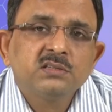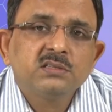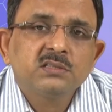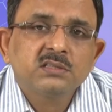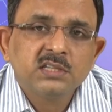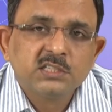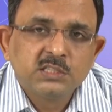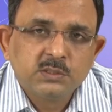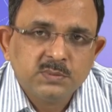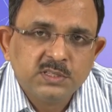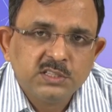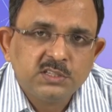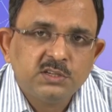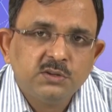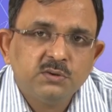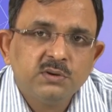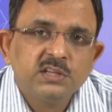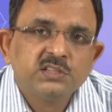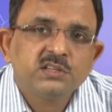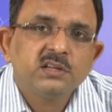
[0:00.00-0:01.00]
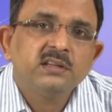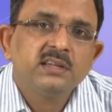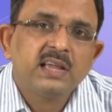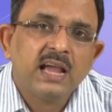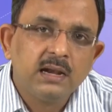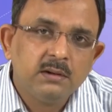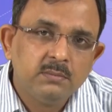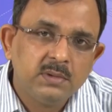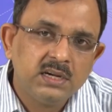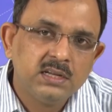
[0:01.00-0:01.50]
six-month duration
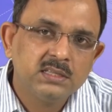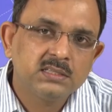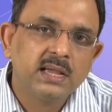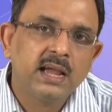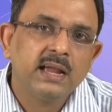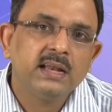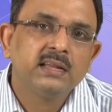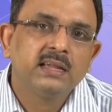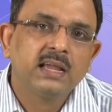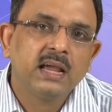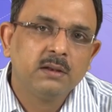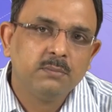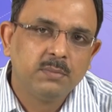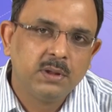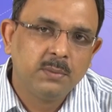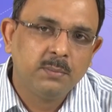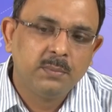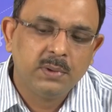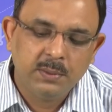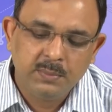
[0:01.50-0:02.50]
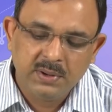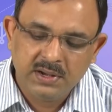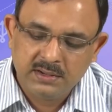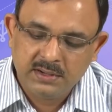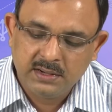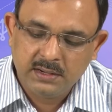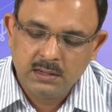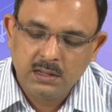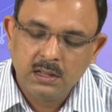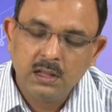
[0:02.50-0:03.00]
can be designed, can be
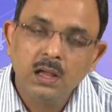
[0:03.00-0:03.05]
implemented